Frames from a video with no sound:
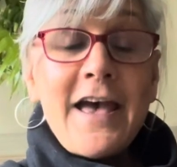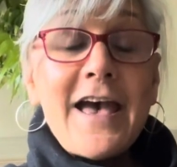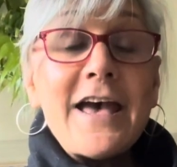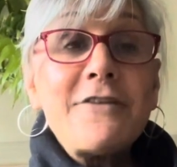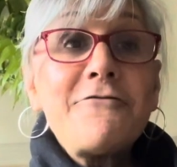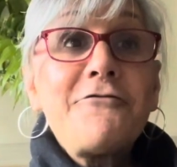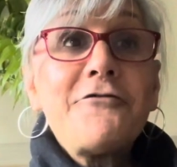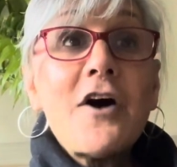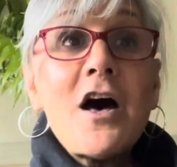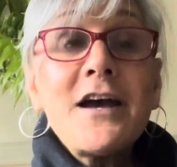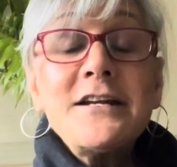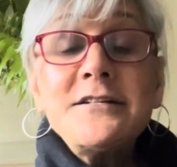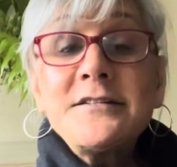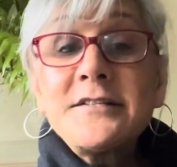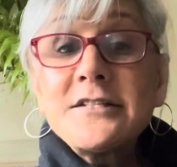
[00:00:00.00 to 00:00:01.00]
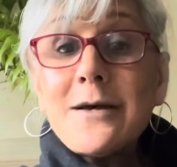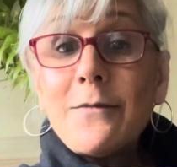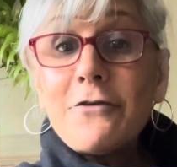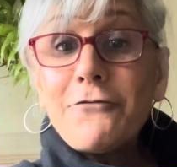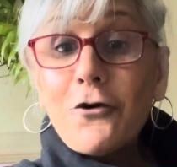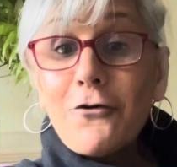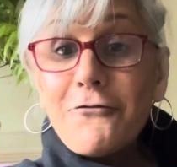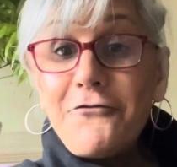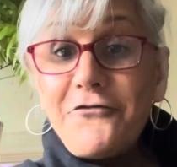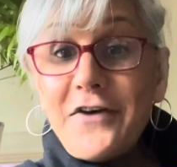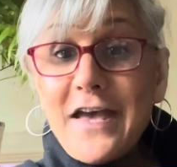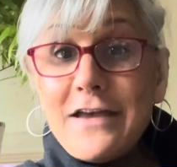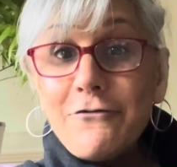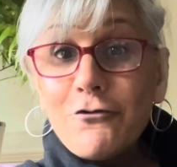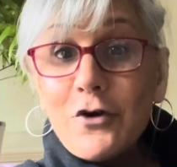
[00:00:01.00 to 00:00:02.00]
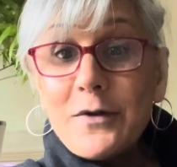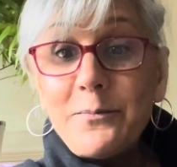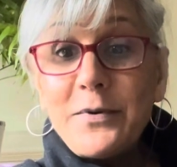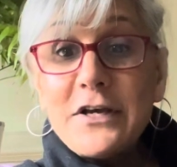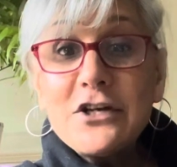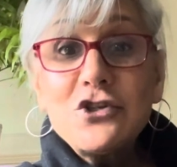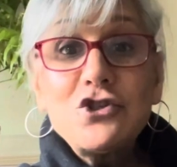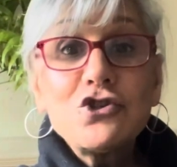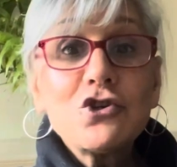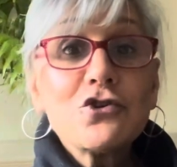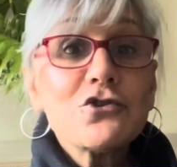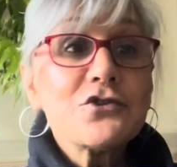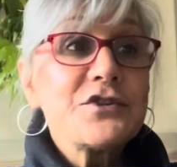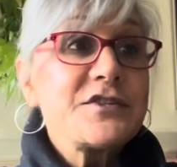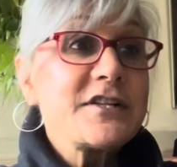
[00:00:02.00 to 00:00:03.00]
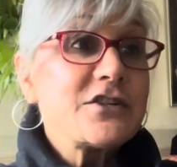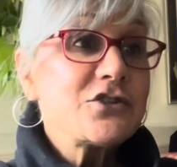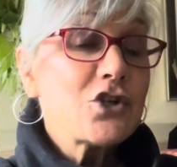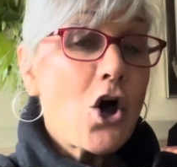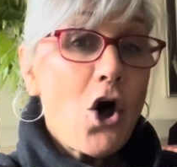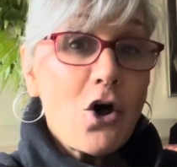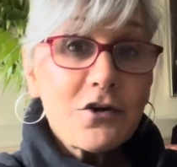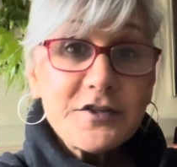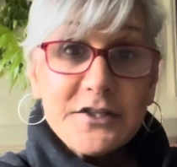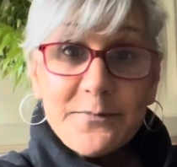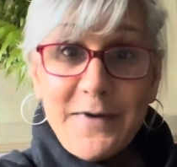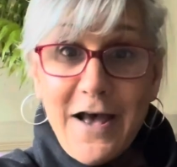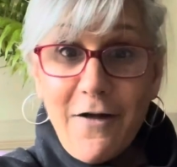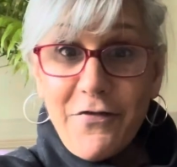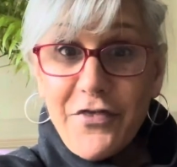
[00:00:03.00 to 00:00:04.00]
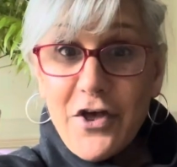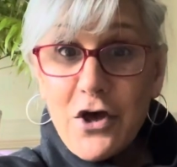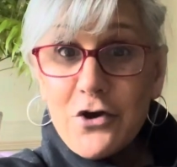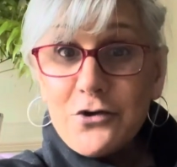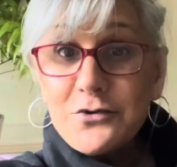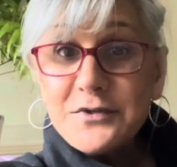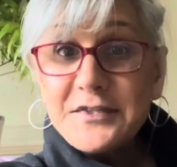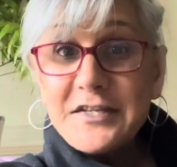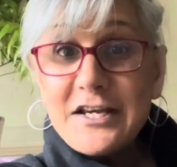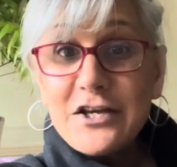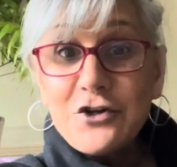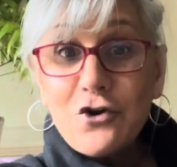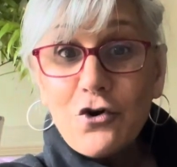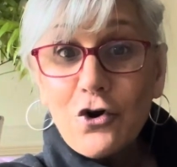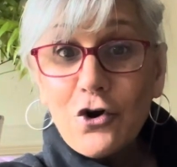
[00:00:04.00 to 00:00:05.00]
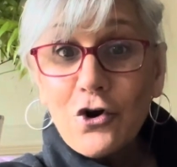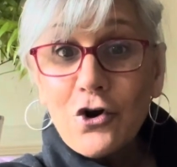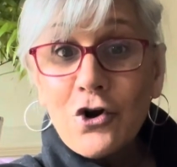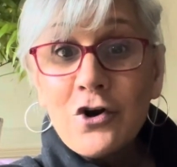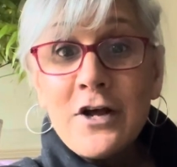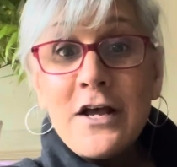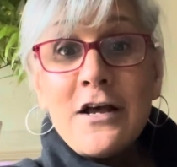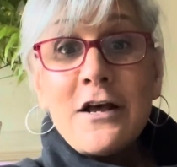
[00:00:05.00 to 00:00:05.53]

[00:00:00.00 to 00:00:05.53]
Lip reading: and finds some of her favorite pictures and talks about those in her